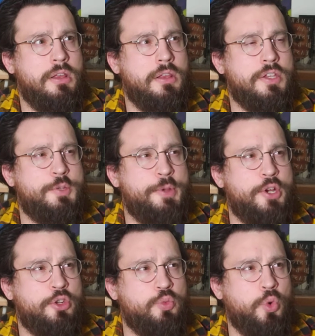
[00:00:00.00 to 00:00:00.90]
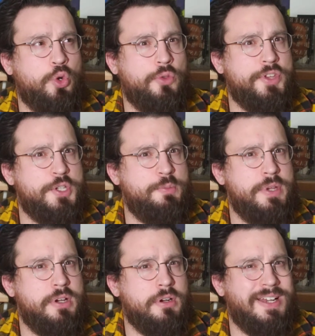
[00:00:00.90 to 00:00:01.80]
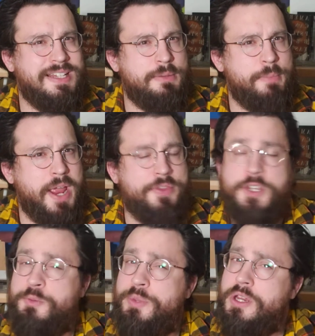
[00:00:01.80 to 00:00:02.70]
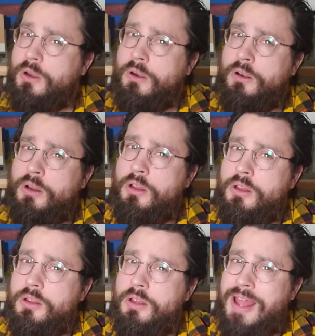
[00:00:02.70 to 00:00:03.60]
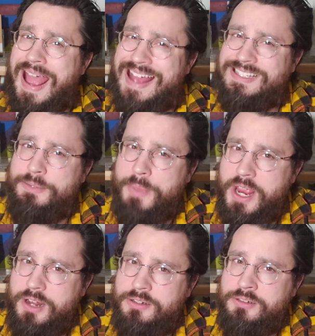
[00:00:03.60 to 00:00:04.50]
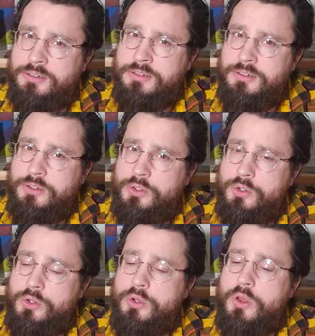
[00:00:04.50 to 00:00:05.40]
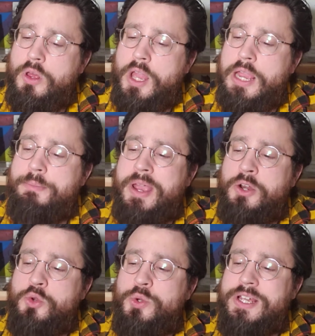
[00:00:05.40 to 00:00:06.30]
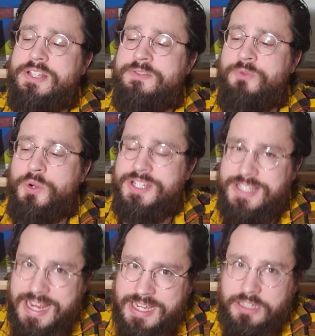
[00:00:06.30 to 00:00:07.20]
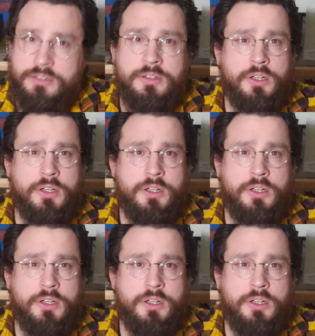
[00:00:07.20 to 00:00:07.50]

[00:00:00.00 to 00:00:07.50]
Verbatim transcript: the speaker's world. The speaker is a man. The speaker, as a man, a man who has forsaken